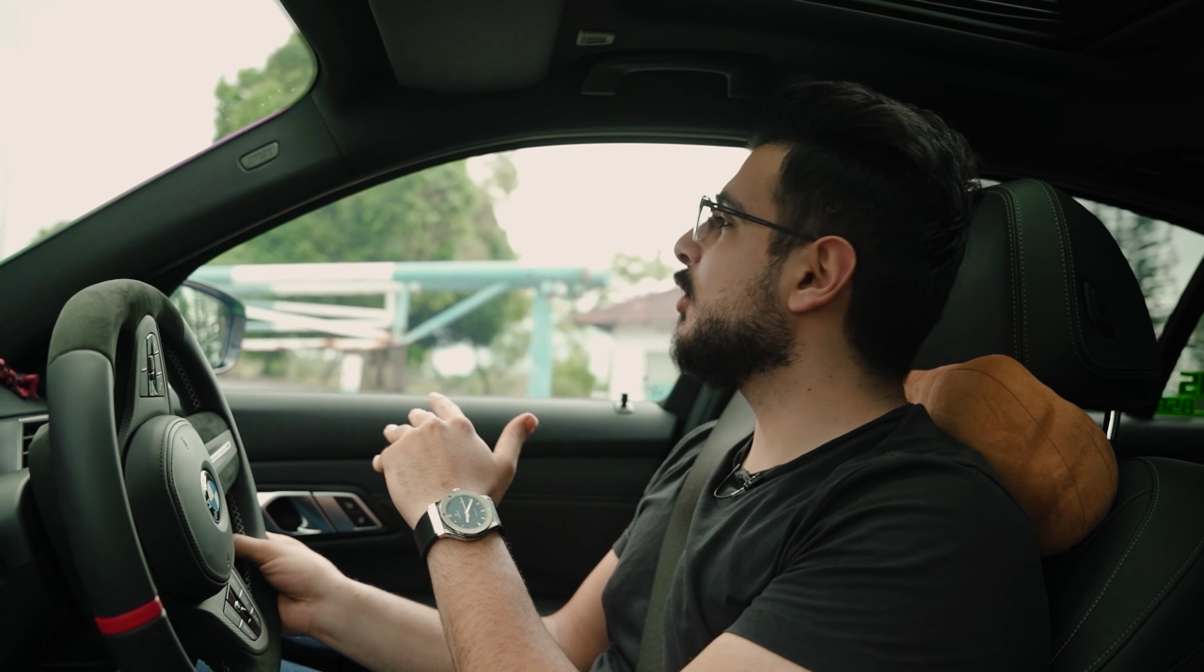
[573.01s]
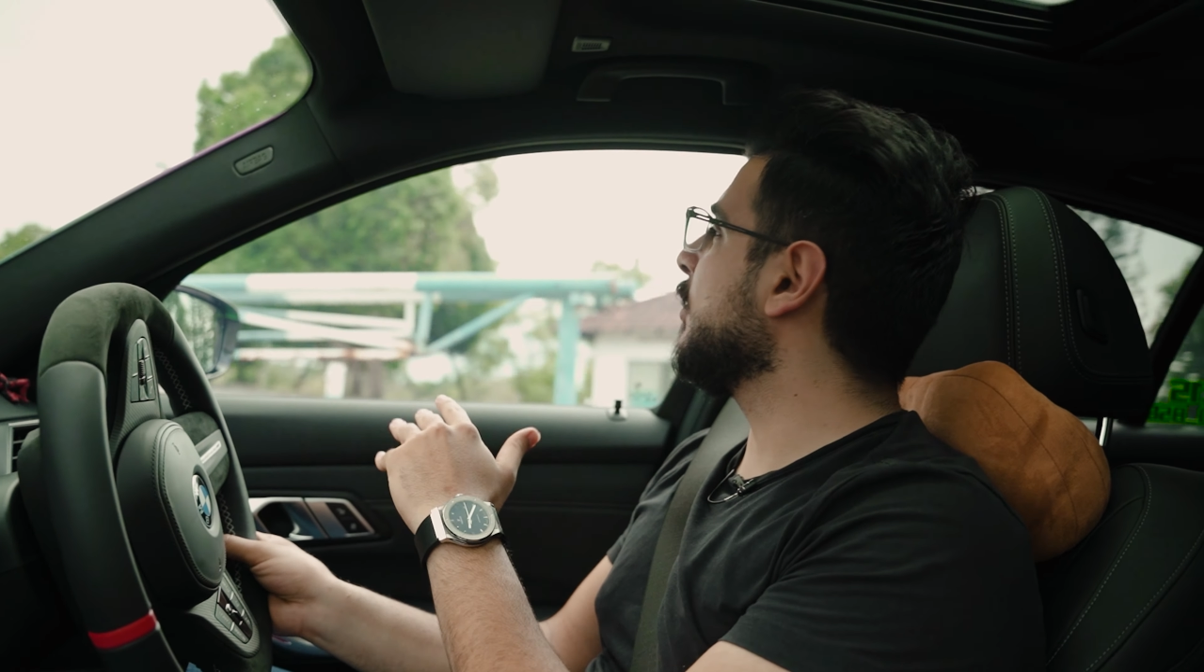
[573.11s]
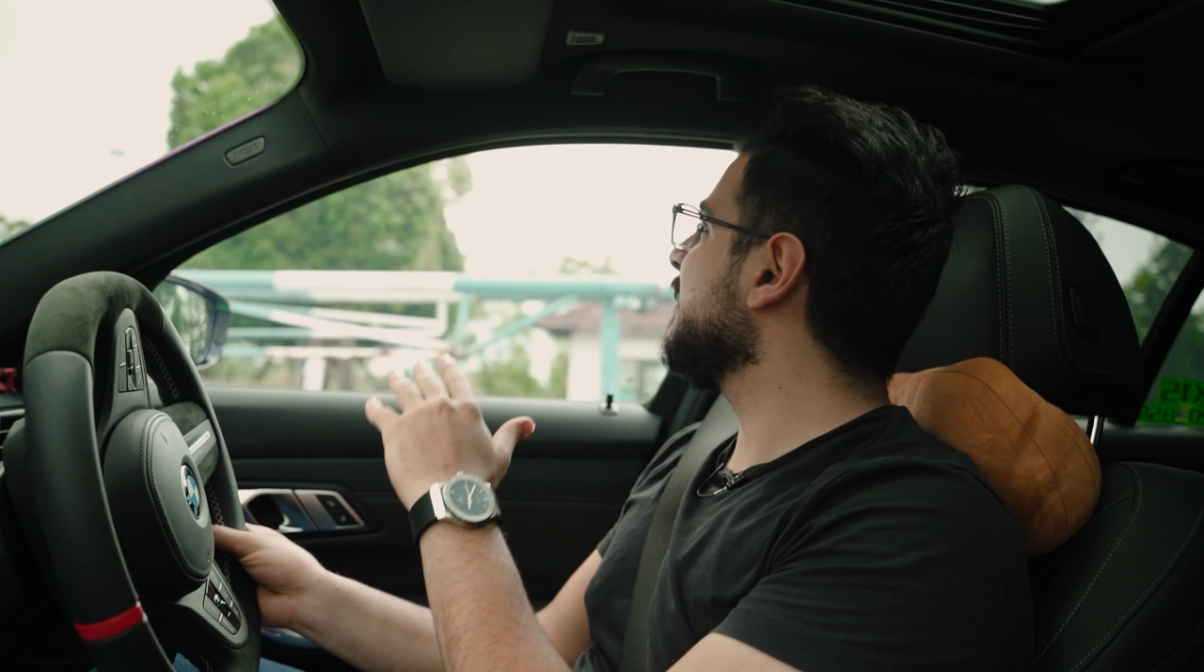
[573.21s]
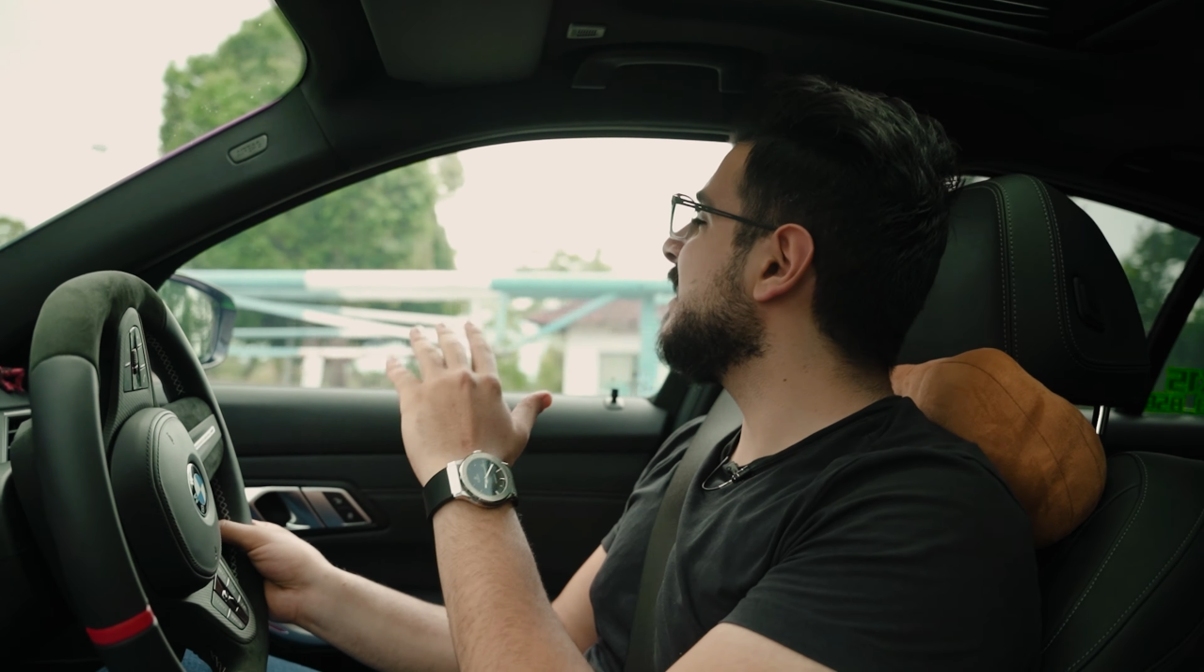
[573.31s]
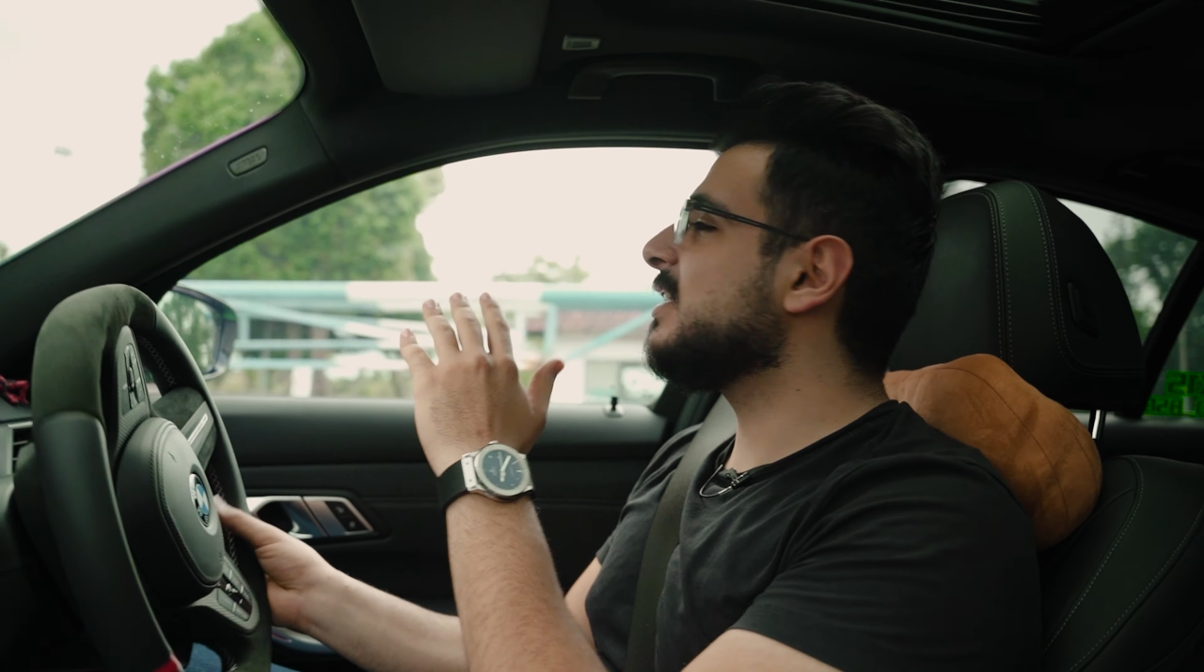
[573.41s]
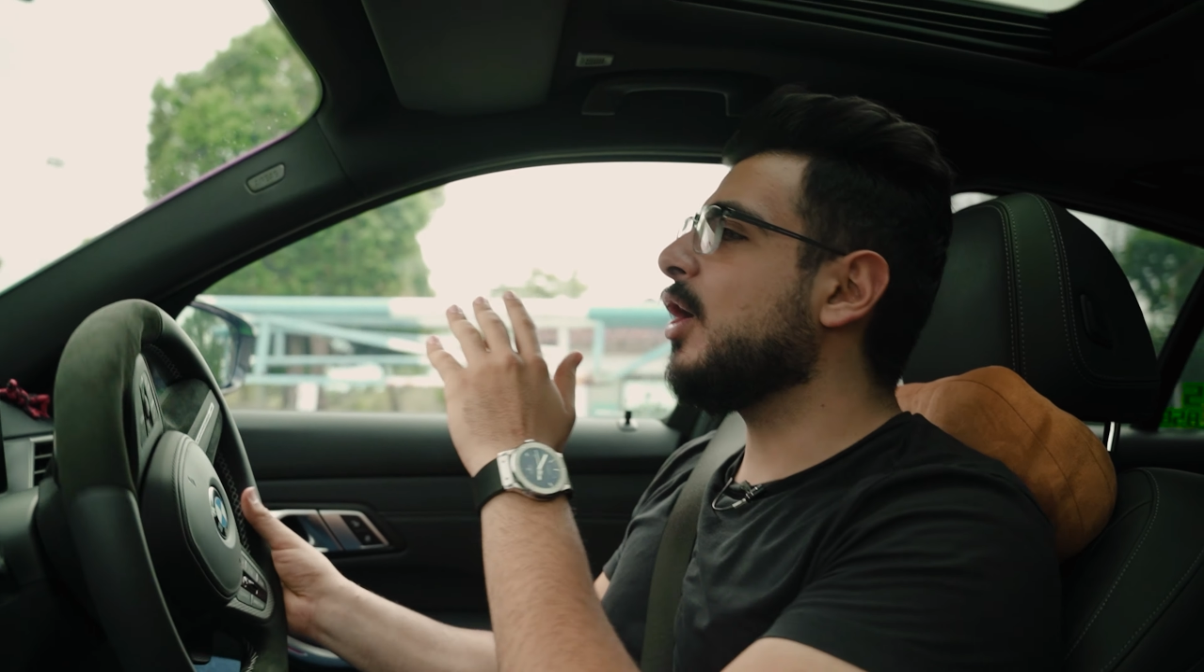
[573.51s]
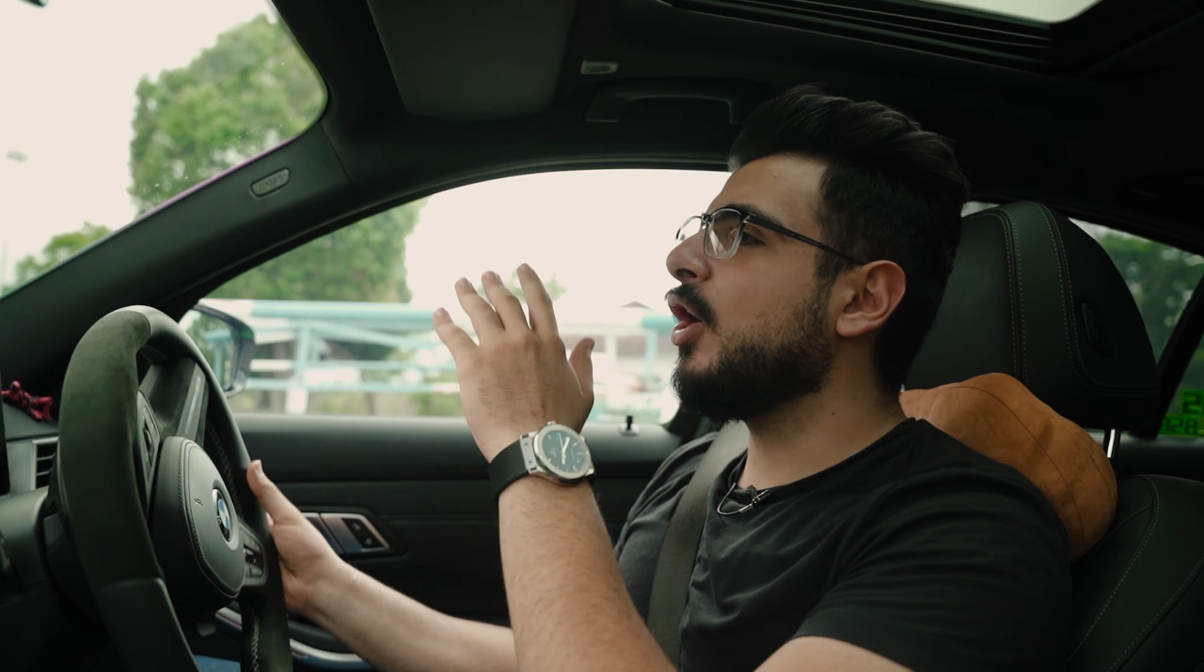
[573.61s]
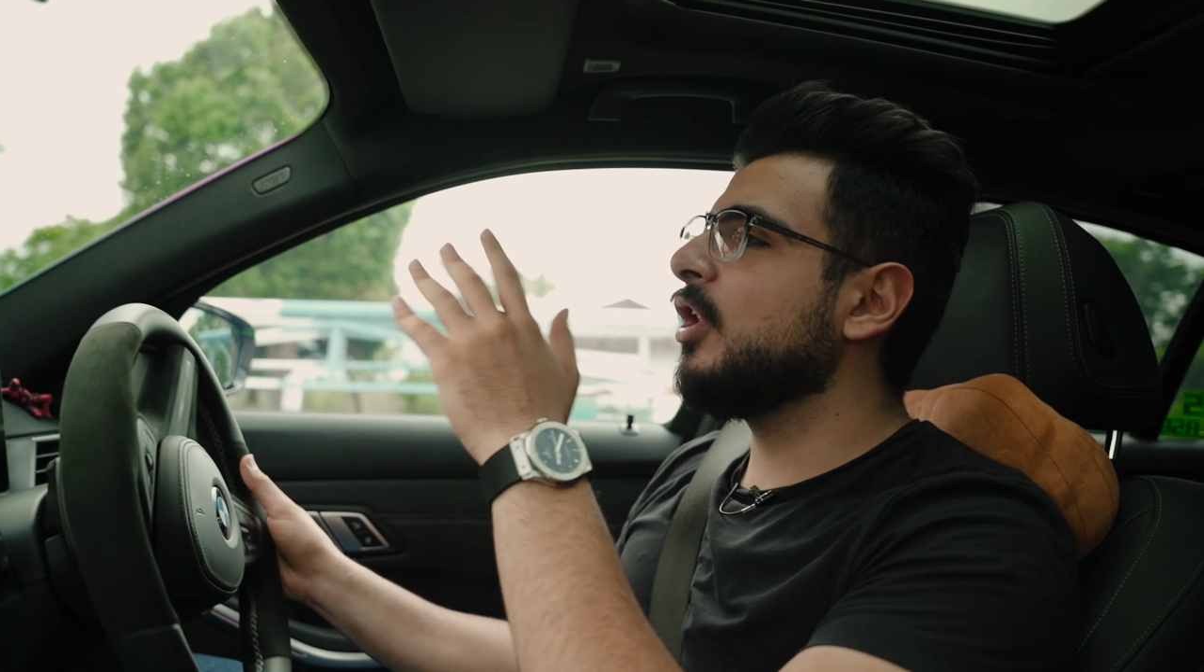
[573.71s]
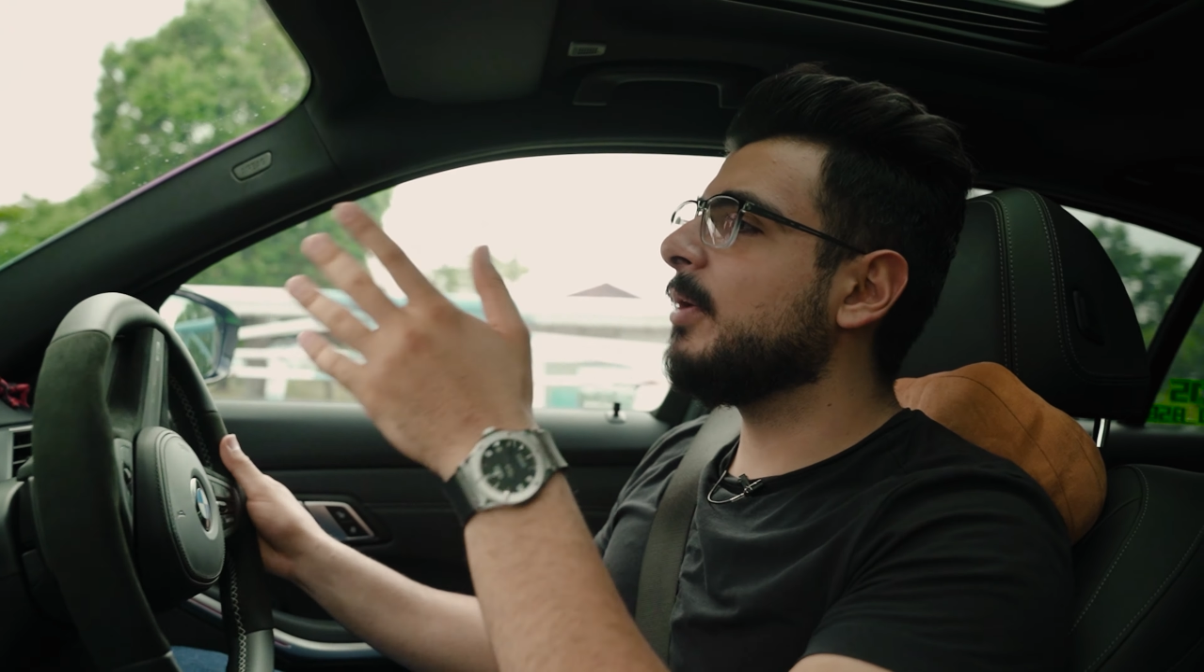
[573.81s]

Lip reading: don't need all